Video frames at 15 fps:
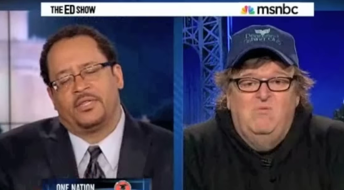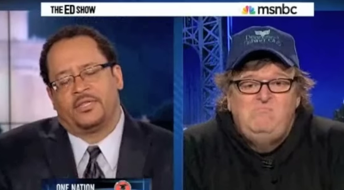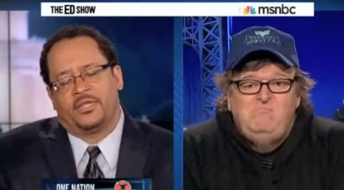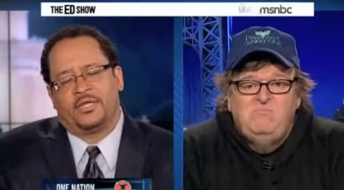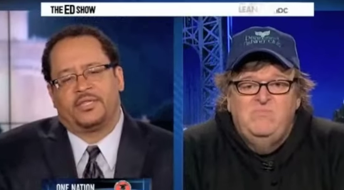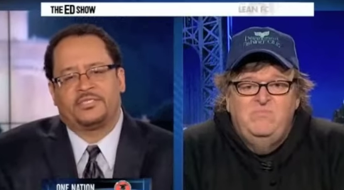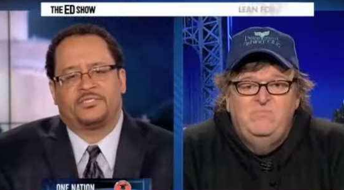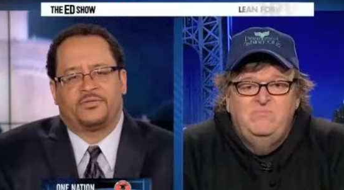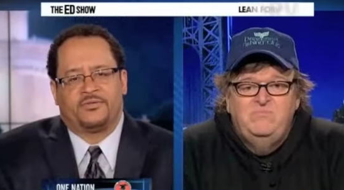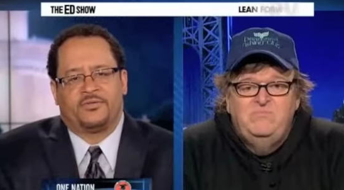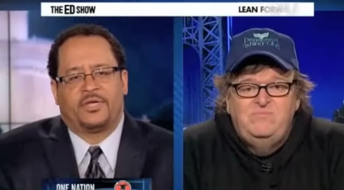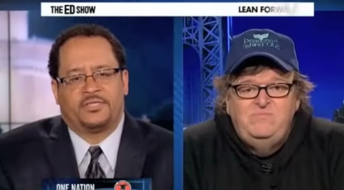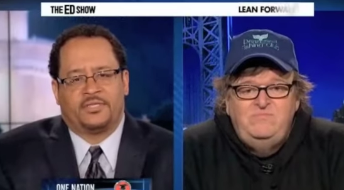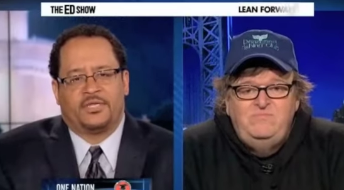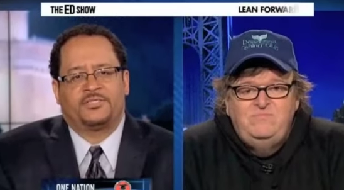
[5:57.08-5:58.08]
Speaker 1: Let's let, us
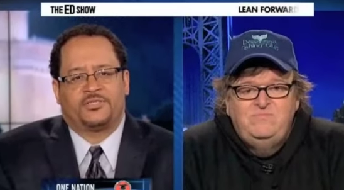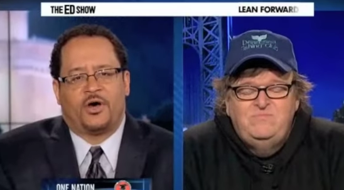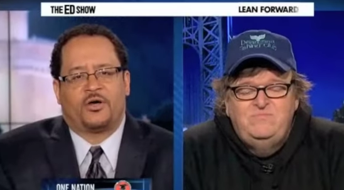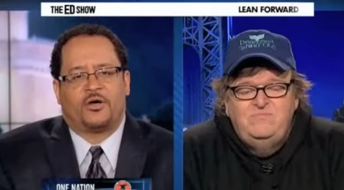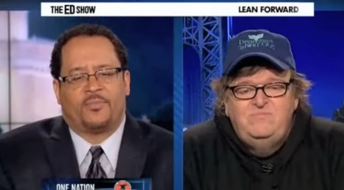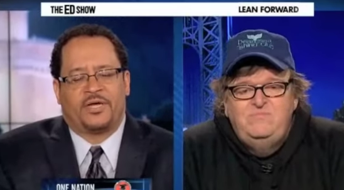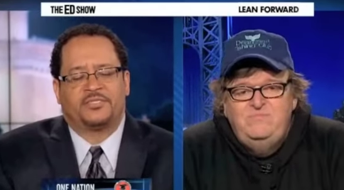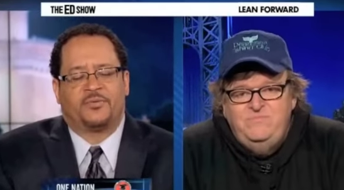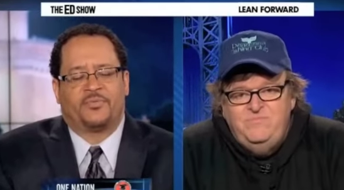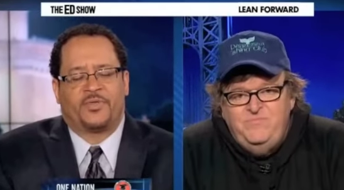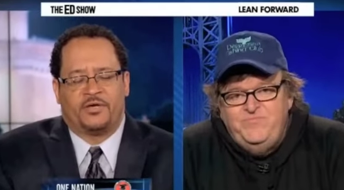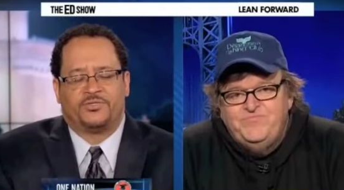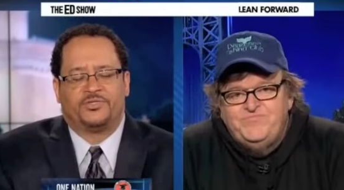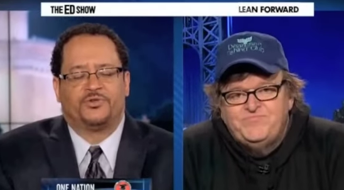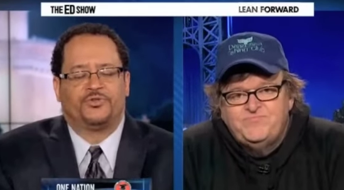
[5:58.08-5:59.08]
let us talk about something
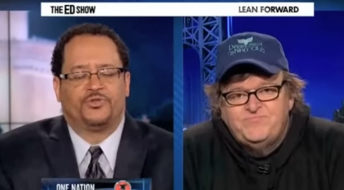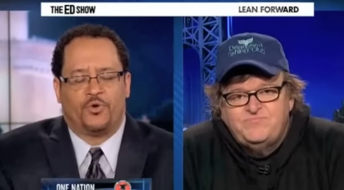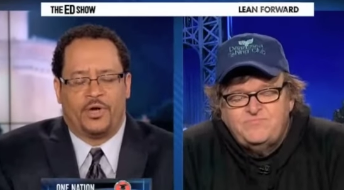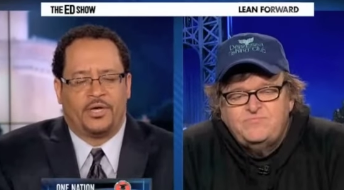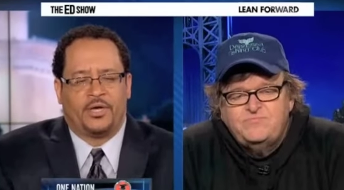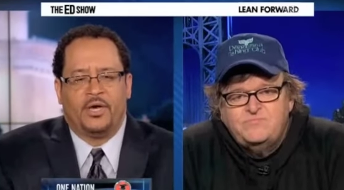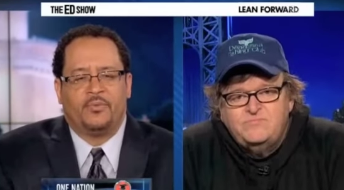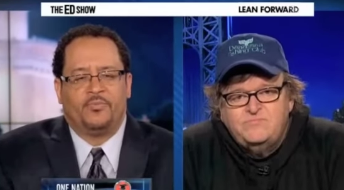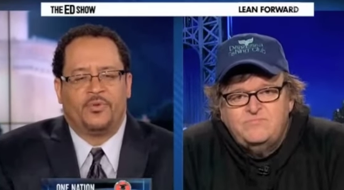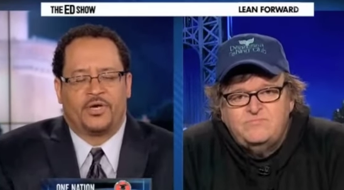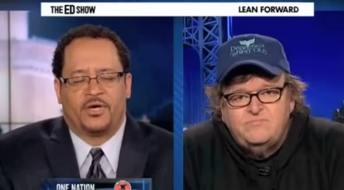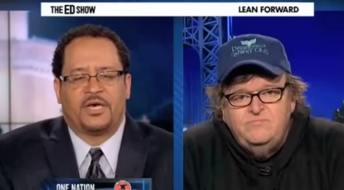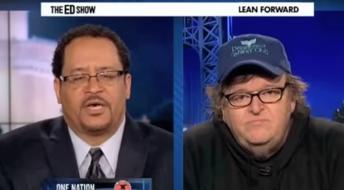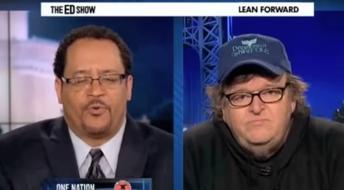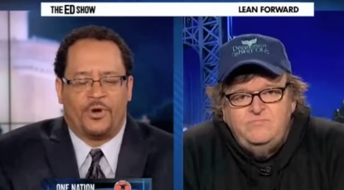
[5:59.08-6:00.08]
else you're doing
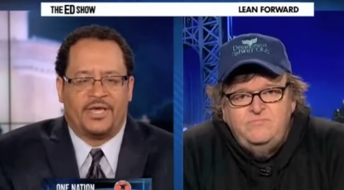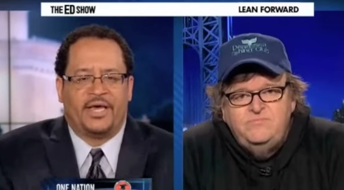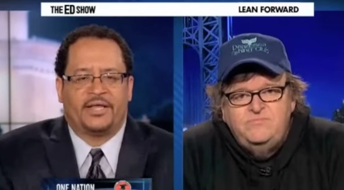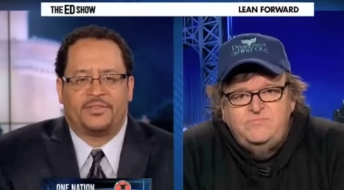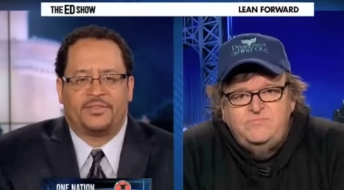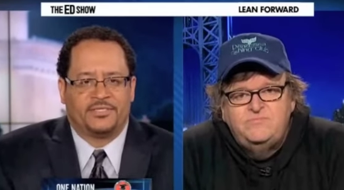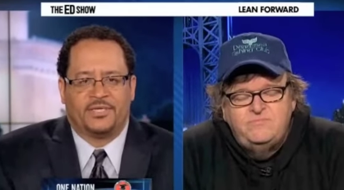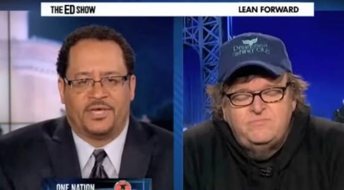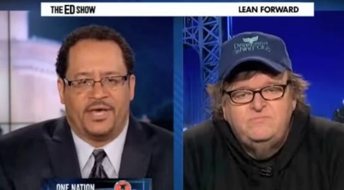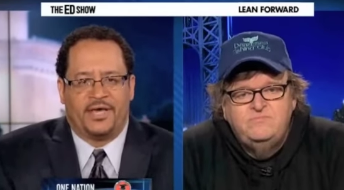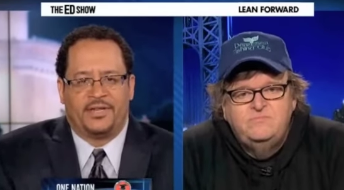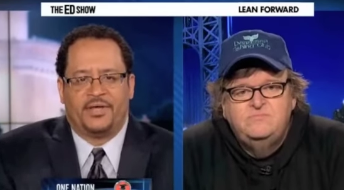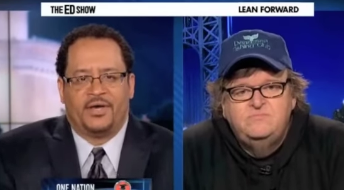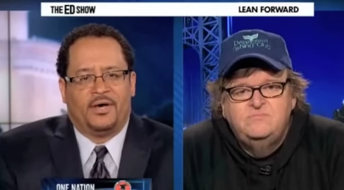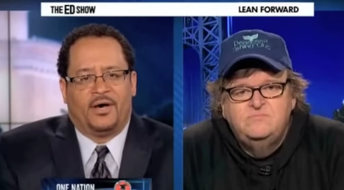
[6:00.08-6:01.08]
because I want to get this
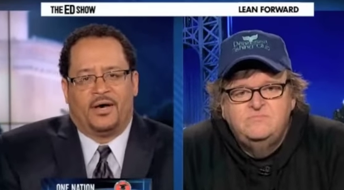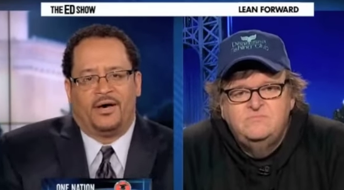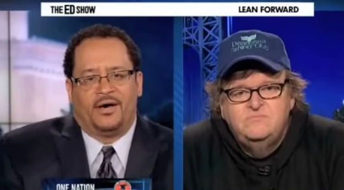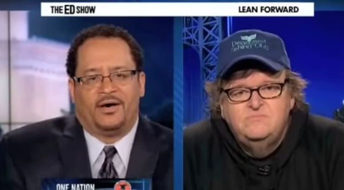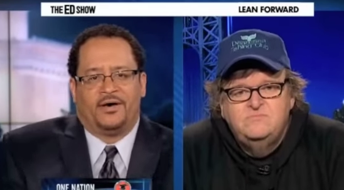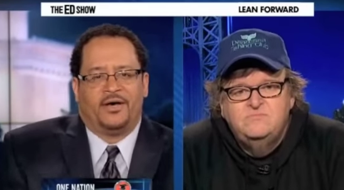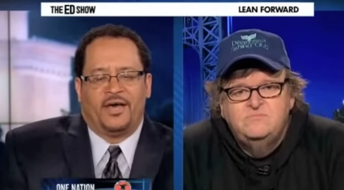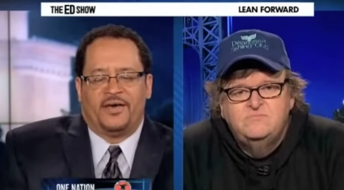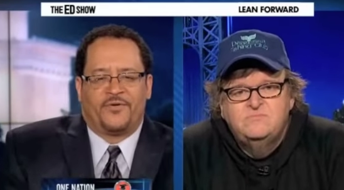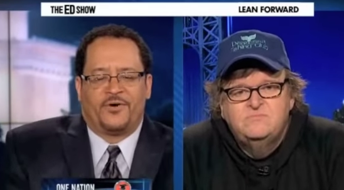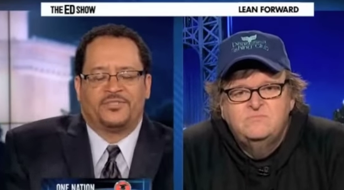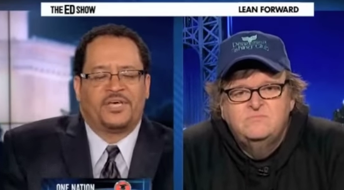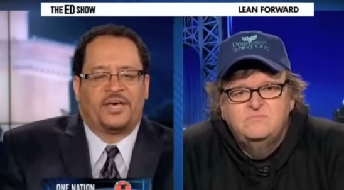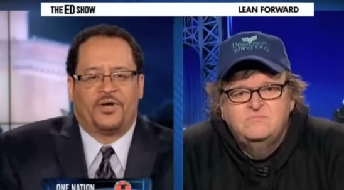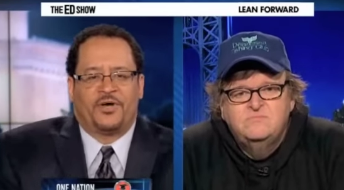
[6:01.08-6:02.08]
in. Uh, at
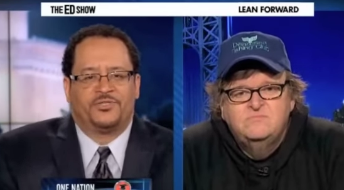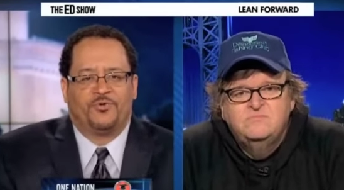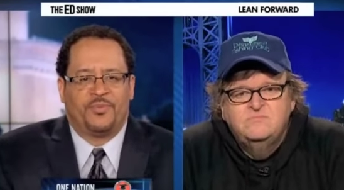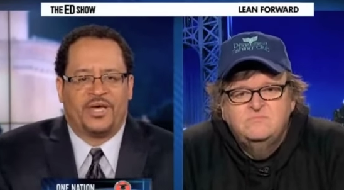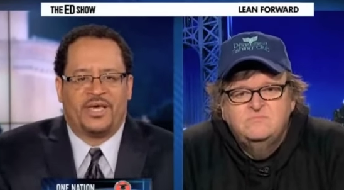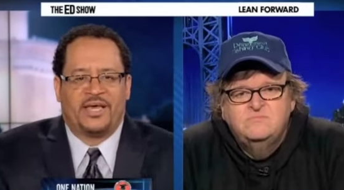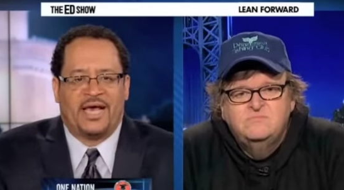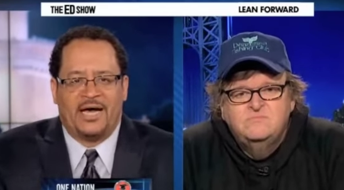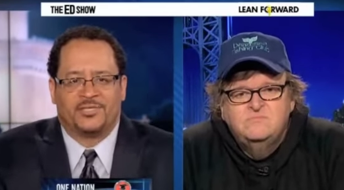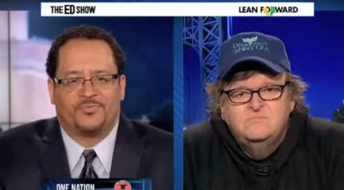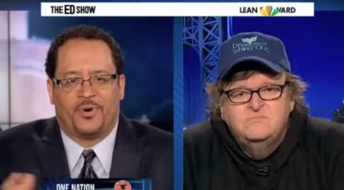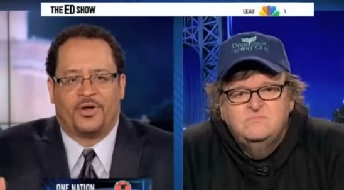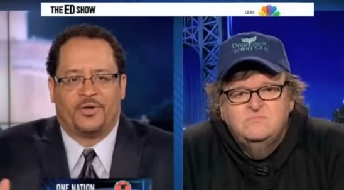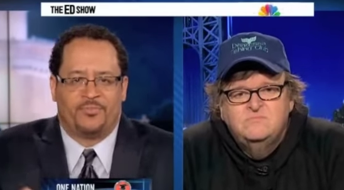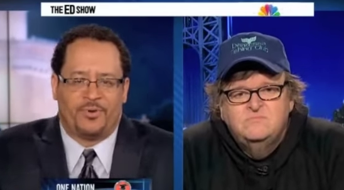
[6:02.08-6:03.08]
first, I thought you were making House
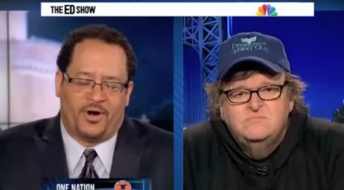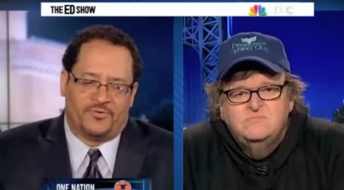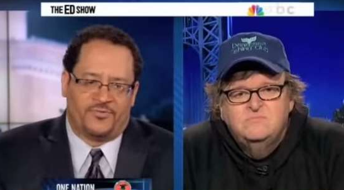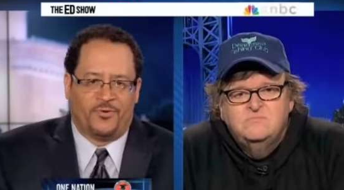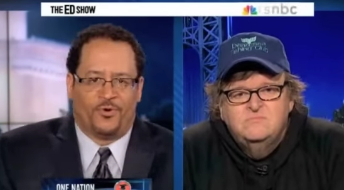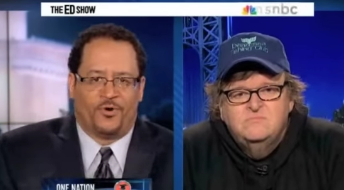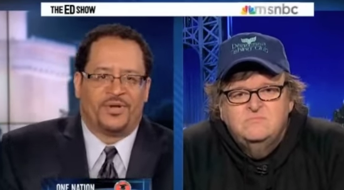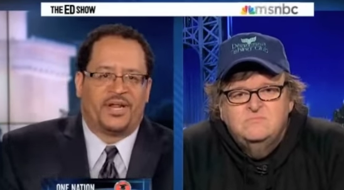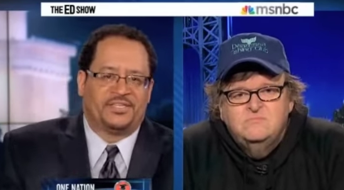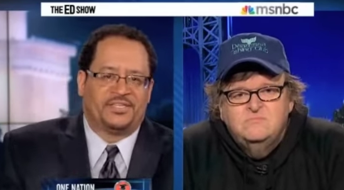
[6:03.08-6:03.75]
Party Part Four, but I